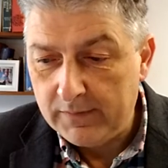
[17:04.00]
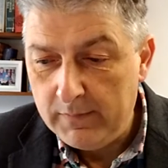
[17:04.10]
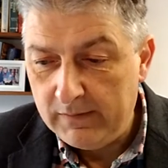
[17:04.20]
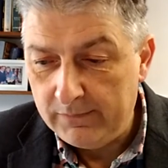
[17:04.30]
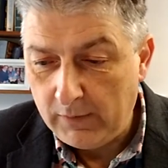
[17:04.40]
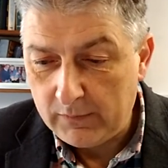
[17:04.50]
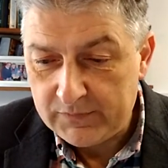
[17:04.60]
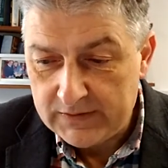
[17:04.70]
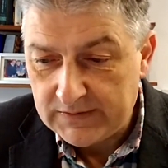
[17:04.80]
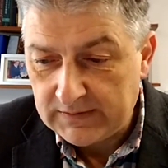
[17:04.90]
of them
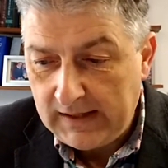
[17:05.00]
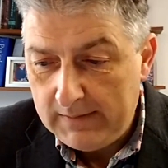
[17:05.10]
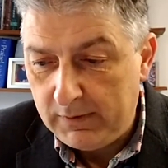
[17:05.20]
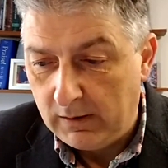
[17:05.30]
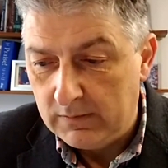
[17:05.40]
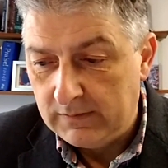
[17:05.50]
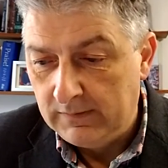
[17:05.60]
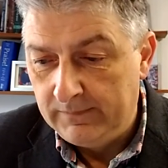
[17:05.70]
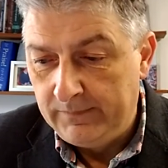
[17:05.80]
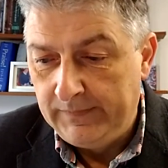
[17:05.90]
involves this scapegoat.
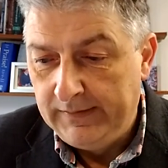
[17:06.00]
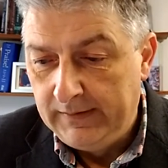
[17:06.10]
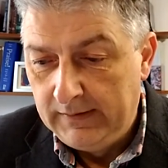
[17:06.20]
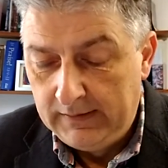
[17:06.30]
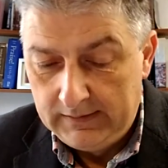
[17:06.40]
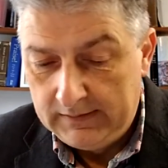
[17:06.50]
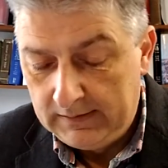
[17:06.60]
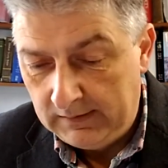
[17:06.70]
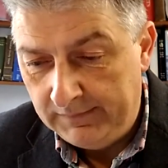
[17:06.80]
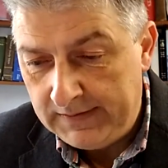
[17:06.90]

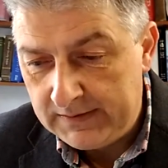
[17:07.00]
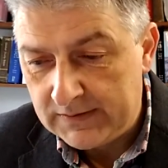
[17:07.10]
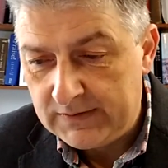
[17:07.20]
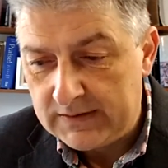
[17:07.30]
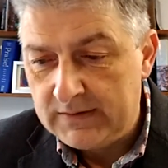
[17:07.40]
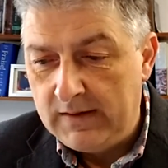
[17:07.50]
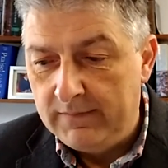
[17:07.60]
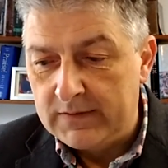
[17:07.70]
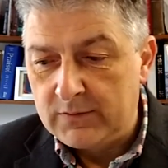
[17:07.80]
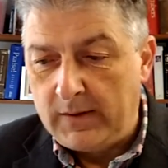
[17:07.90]
Leviticus
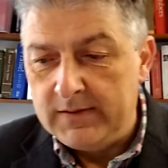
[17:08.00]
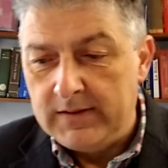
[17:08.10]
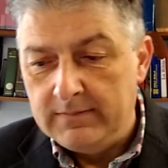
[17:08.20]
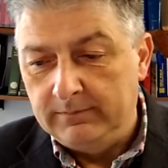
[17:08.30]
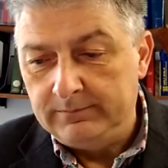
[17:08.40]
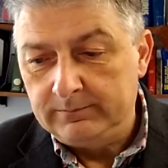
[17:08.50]
16 verse 20.